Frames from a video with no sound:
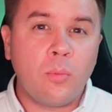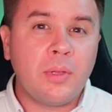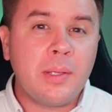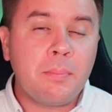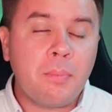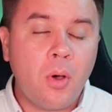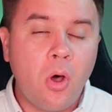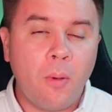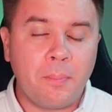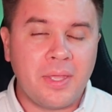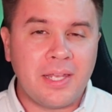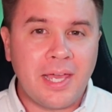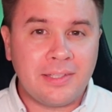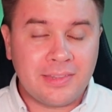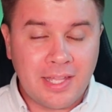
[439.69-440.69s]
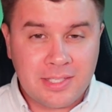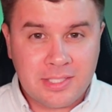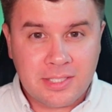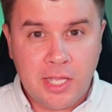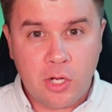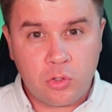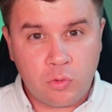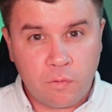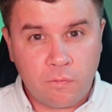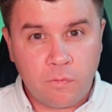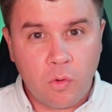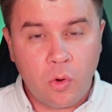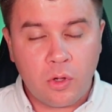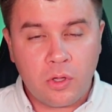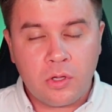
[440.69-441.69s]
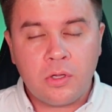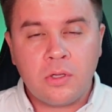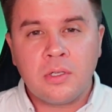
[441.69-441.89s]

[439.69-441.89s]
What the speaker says: populate that schedule for you,